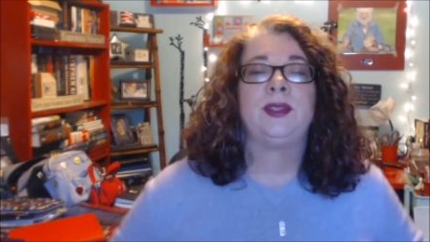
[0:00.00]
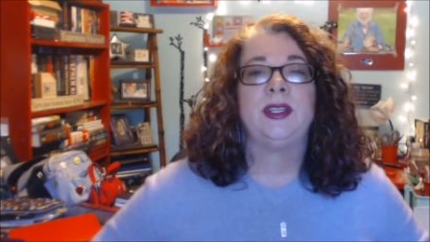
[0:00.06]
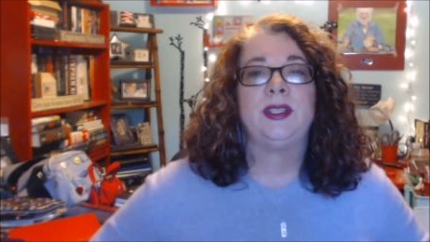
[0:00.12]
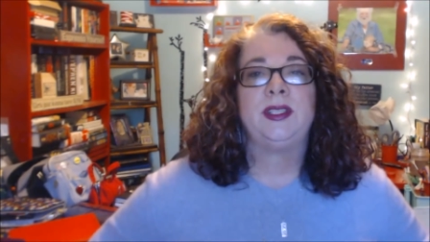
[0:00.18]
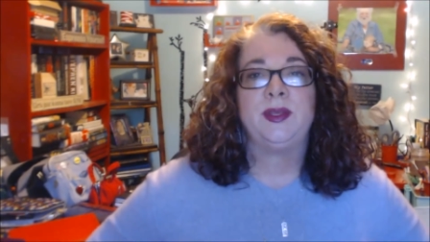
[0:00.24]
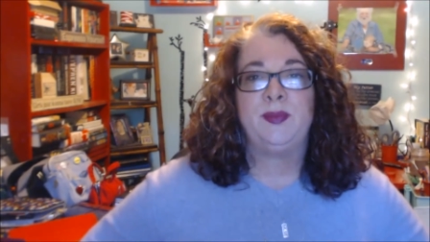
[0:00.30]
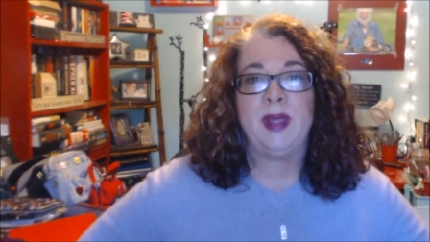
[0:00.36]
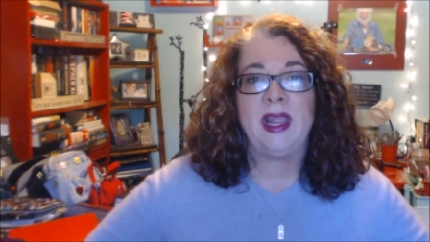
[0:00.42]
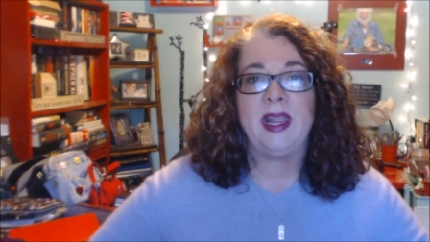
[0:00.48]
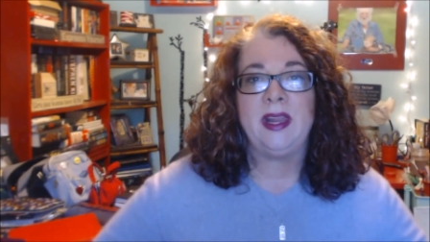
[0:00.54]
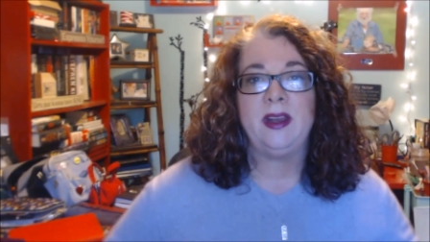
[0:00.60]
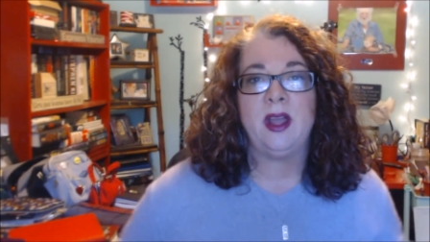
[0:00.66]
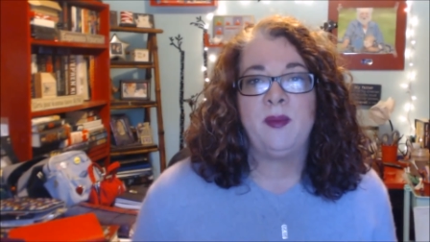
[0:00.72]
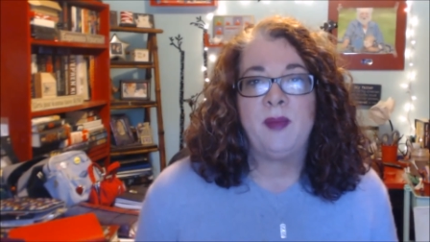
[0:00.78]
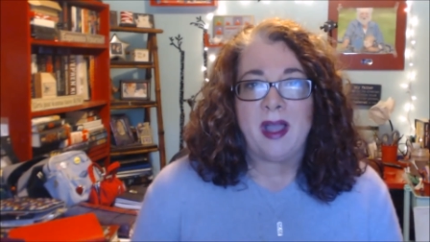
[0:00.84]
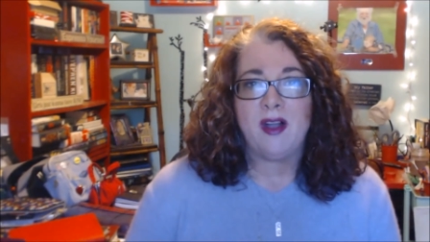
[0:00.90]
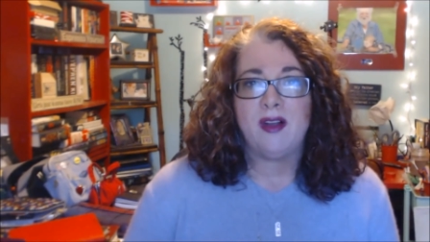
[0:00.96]
The
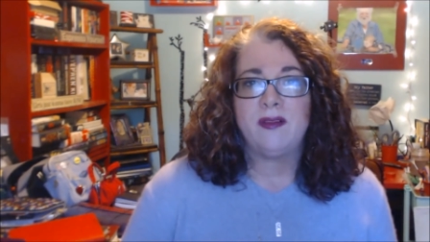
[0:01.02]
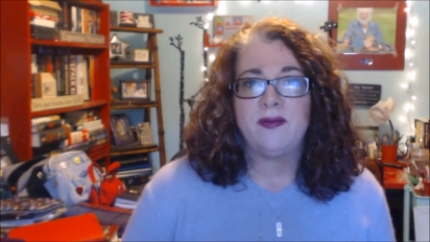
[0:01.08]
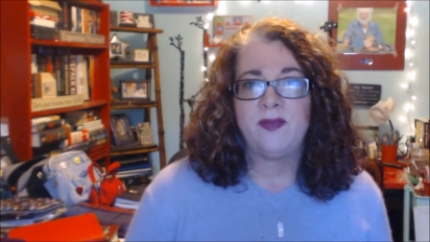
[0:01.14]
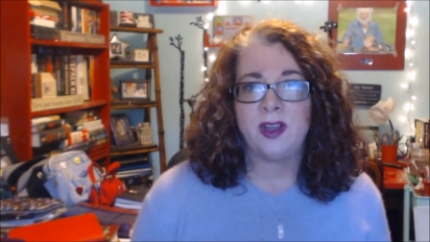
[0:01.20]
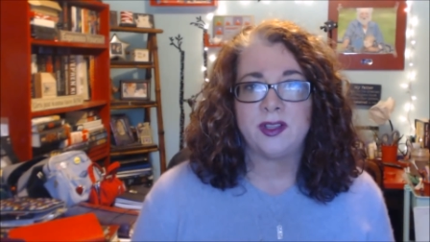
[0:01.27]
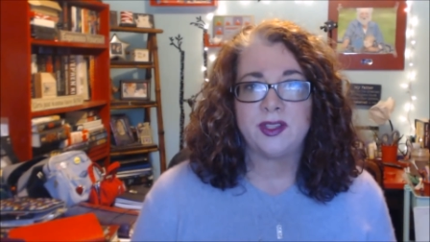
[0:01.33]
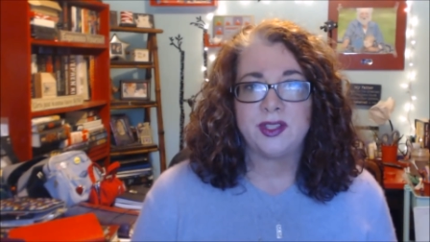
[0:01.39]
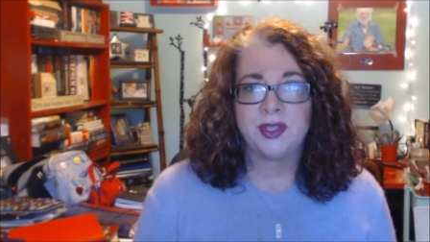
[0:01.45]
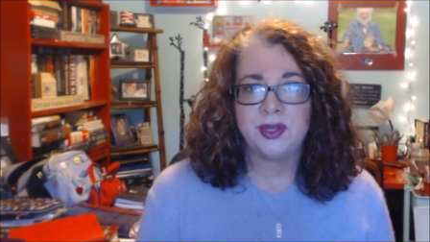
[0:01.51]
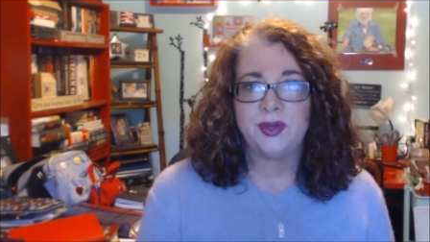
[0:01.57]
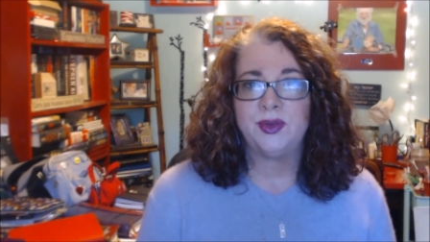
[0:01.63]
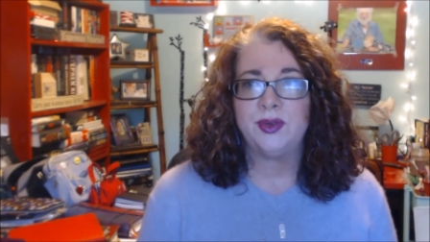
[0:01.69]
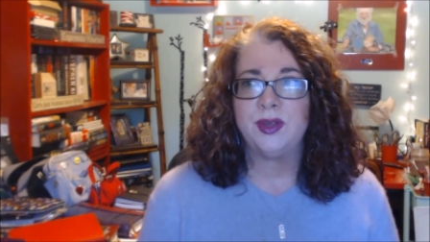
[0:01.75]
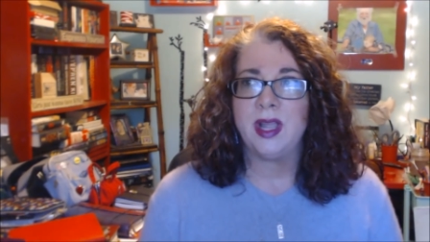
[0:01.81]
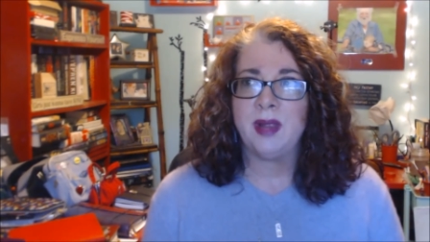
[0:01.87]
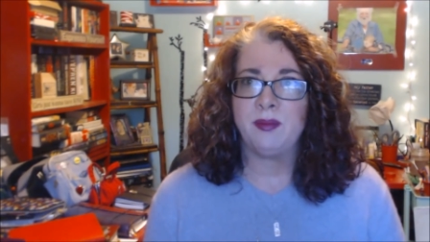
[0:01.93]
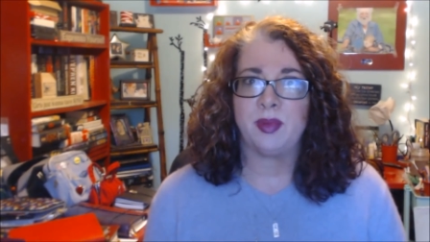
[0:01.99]
debate about
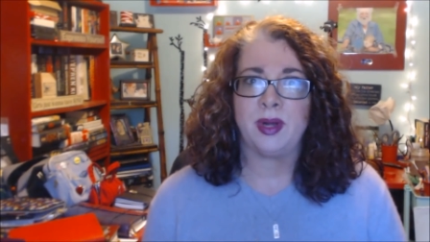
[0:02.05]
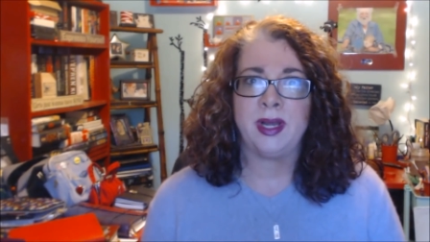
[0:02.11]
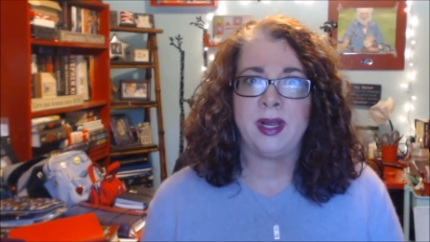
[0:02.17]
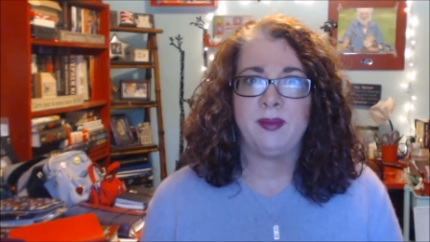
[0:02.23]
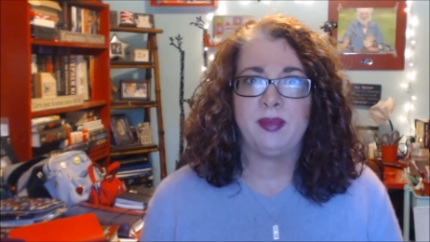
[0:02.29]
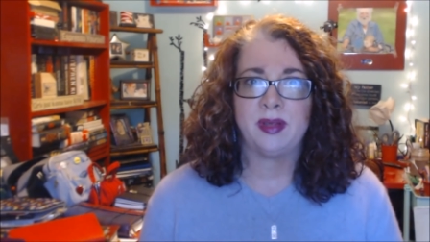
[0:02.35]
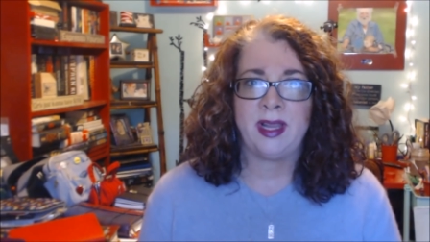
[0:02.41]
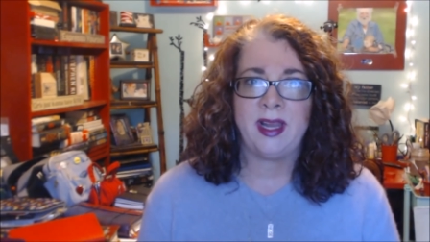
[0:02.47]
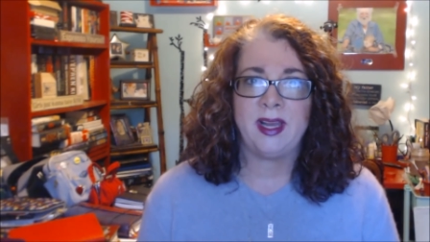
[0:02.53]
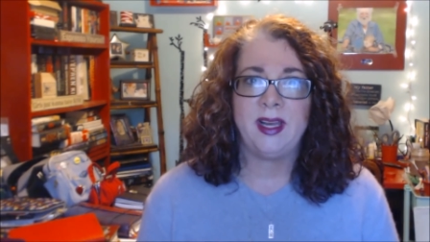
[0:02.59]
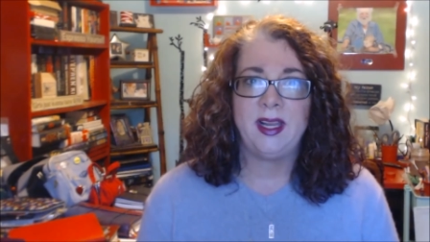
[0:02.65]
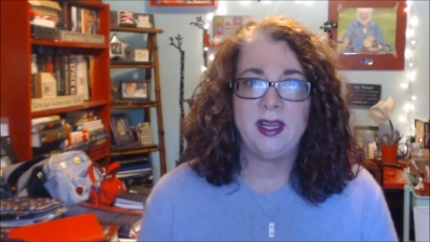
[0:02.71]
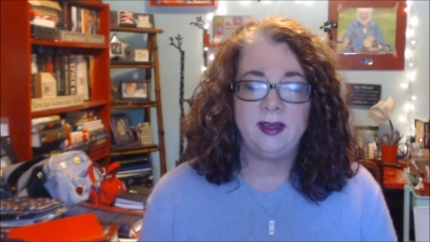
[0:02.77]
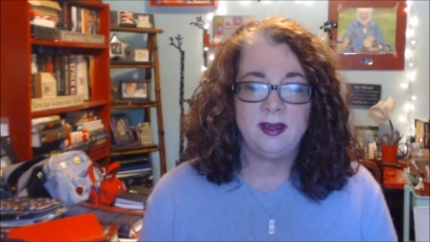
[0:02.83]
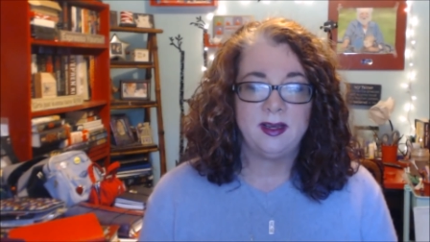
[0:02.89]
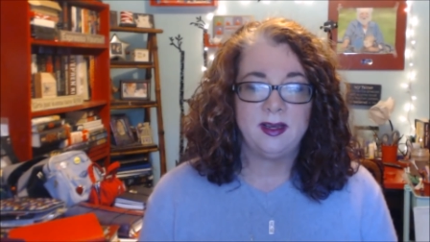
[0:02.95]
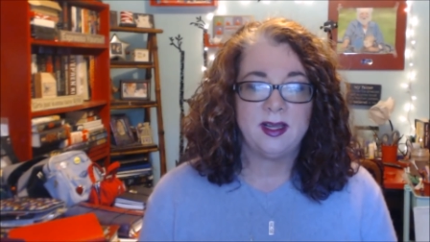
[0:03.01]
functional and pretty
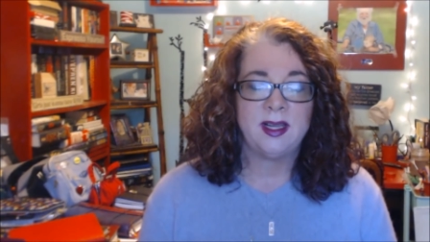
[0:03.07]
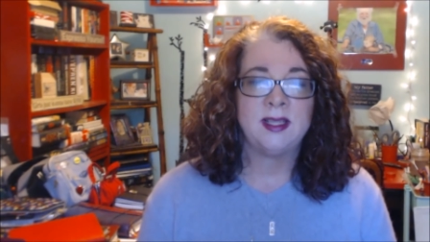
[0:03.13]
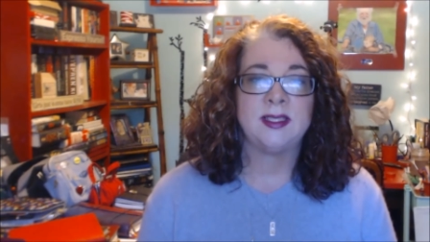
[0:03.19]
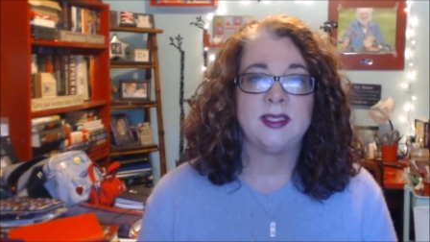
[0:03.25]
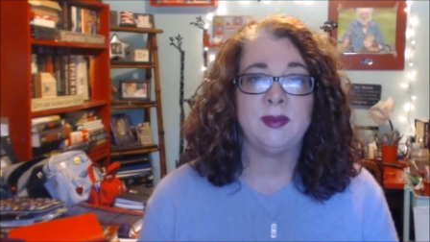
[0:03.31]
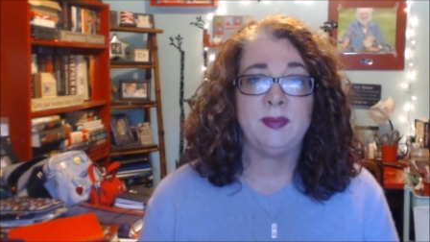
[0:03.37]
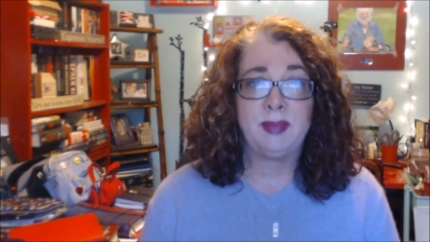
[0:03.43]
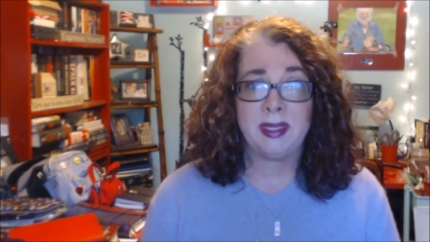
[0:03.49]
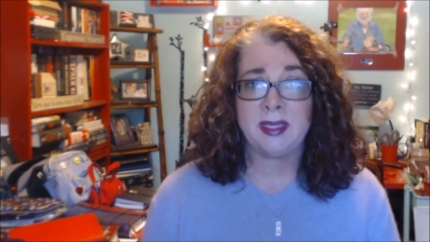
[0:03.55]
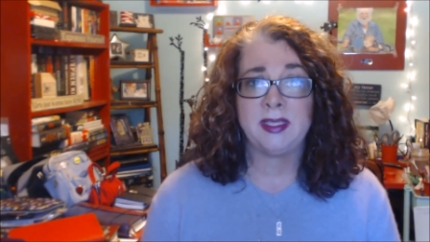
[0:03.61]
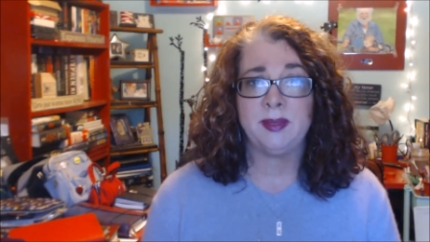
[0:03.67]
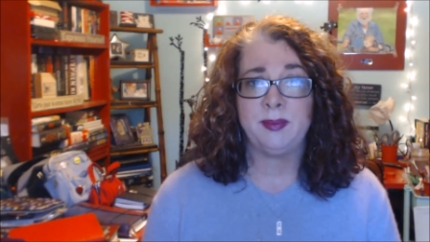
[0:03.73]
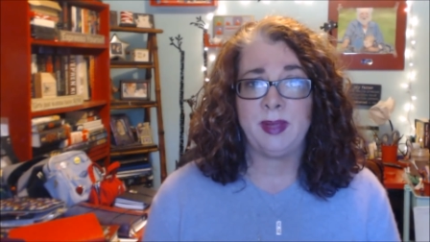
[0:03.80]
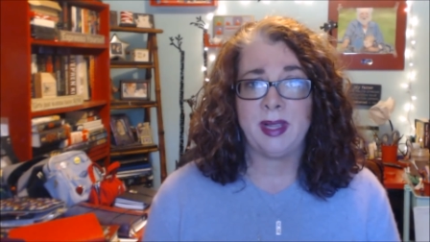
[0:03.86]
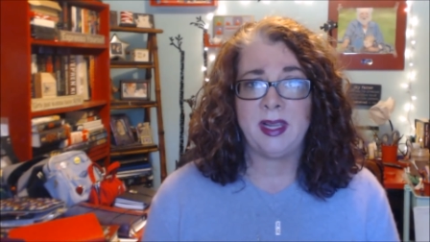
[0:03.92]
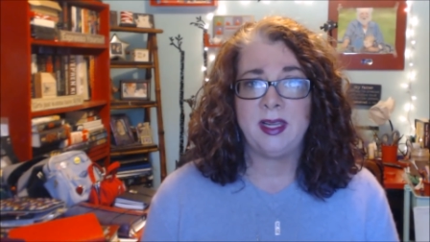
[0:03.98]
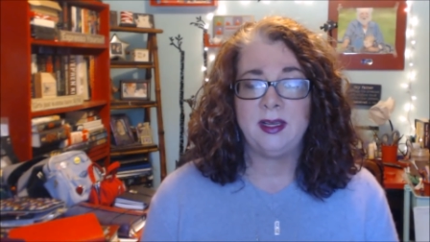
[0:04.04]
planning is a big
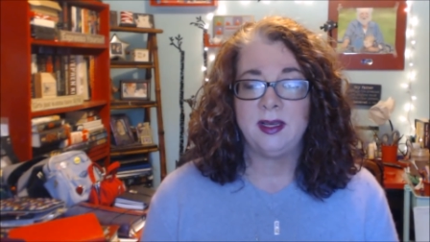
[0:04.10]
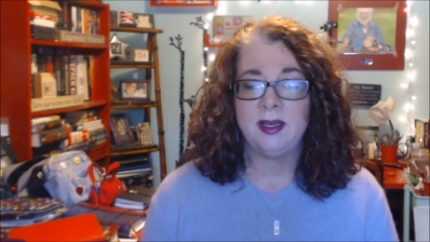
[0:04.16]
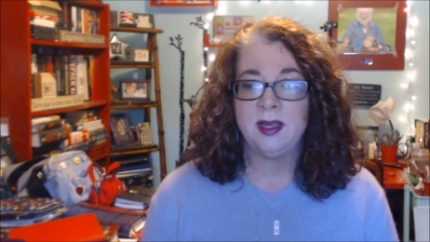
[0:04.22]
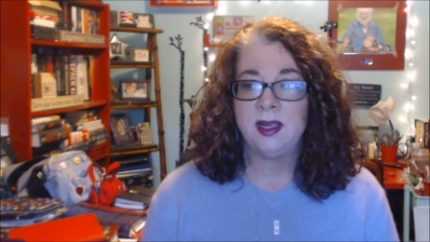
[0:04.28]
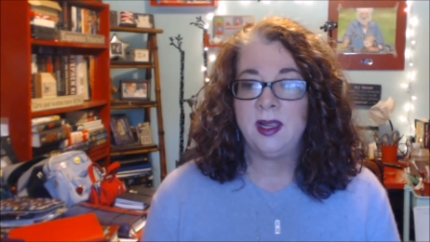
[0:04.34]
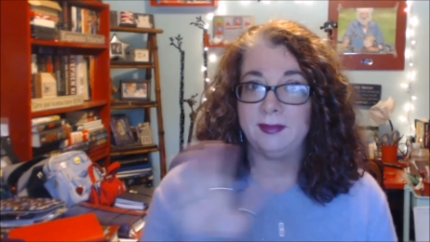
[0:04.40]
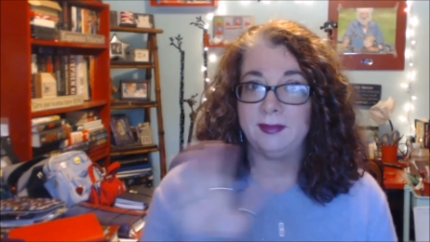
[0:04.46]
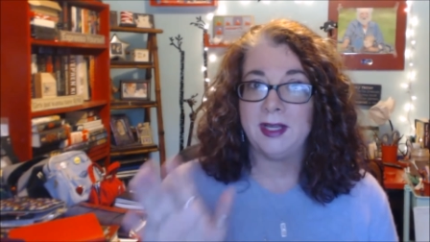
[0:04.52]
debate